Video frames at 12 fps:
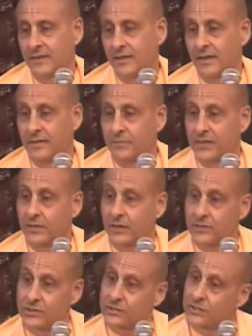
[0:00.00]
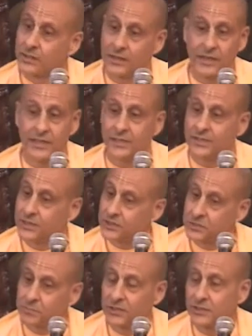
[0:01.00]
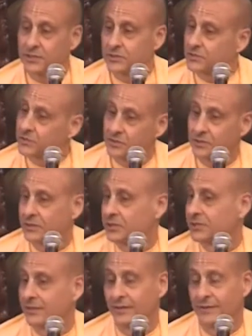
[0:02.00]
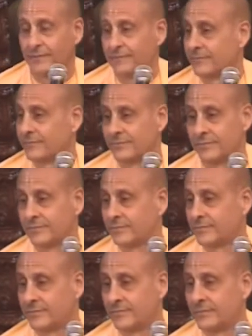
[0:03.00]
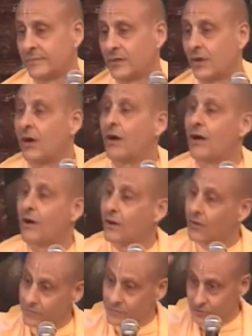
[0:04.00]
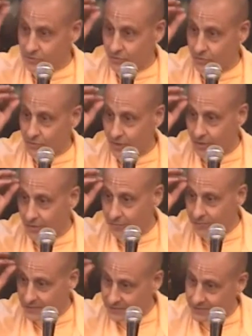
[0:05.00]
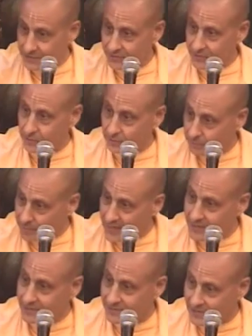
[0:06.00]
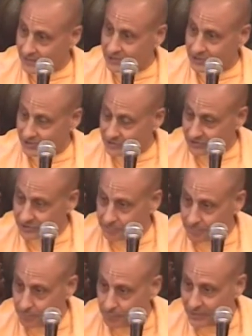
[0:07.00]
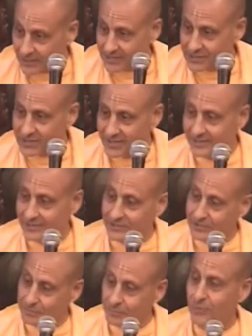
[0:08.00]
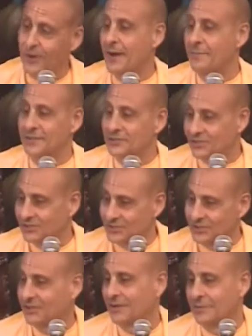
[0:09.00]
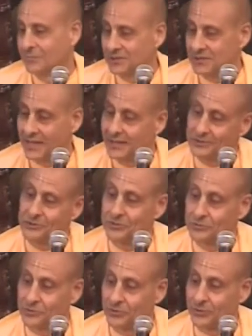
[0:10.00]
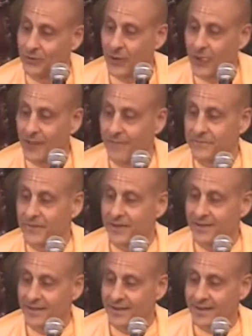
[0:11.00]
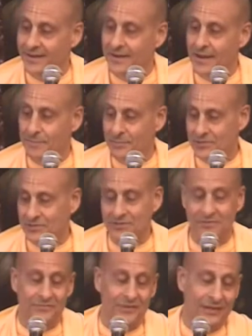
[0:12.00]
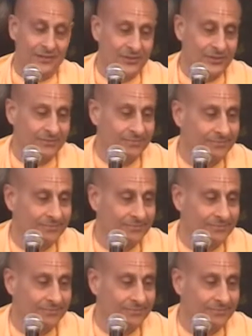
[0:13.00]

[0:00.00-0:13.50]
And because he displeased Krishna, all the so-called material benedictions and blessings and promises that come with that jewel had an opposite effect.